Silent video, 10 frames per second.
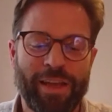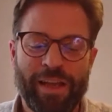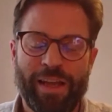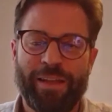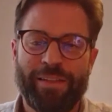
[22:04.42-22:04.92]

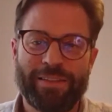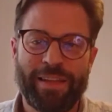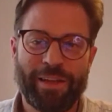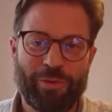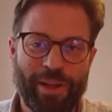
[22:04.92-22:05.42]
and that
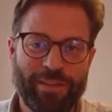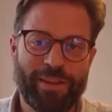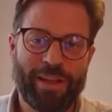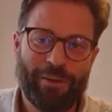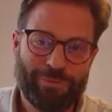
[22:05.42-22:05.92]
then created
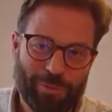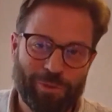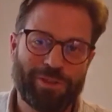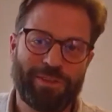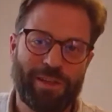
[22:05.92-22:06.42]

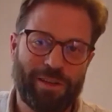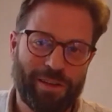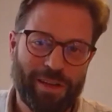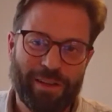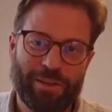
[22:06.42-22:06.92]
afterwards
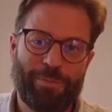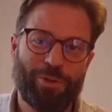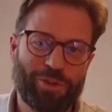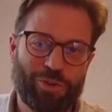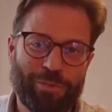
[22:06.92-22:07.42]
the
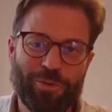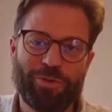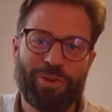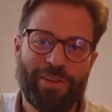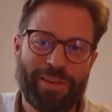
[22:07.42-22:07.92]
personal
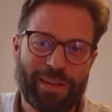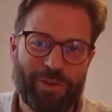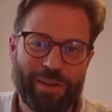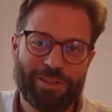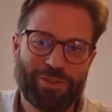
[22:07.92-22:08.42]
computer, and that
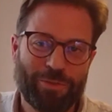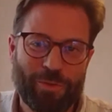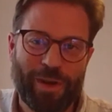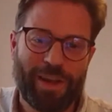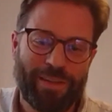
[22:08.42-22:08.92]
created
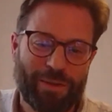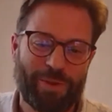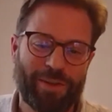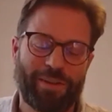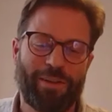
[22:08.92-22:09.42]
software, and that
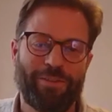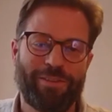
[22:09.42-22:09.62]
went